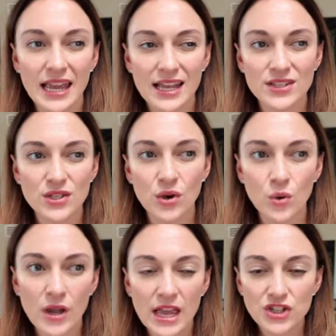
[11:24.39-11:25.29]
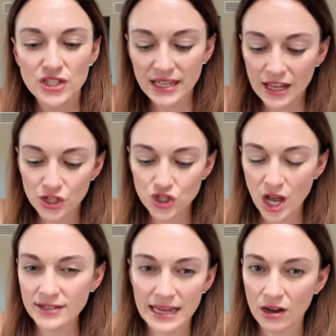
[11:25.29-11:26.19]
And so just kind of
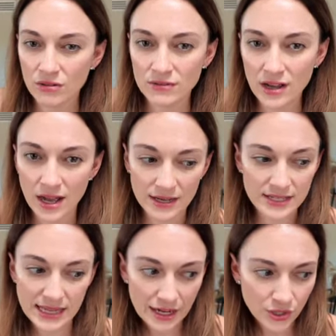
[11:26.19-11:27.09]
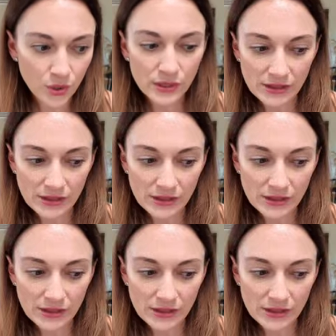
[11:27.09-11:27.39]
jot down on a side note,